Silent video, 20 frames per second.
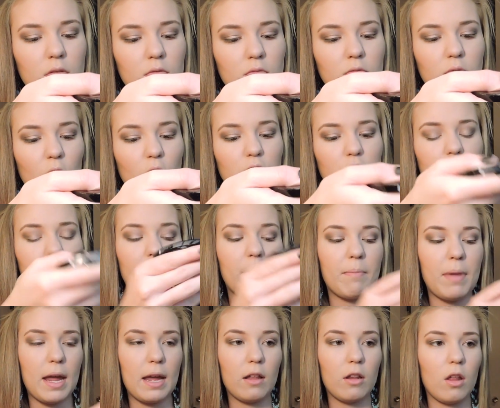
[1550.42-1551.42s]
Rose
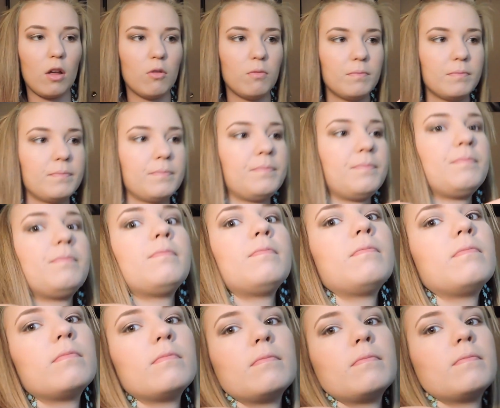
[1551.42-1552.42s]
Champagne Glow.
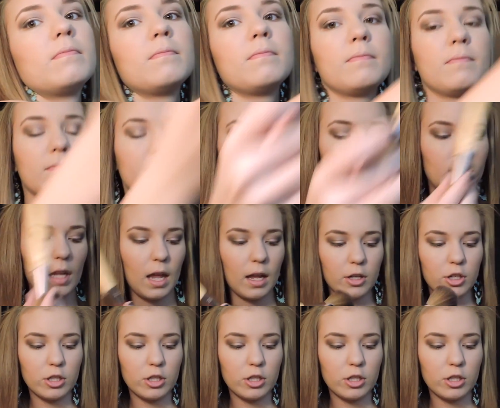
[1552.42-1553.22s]
And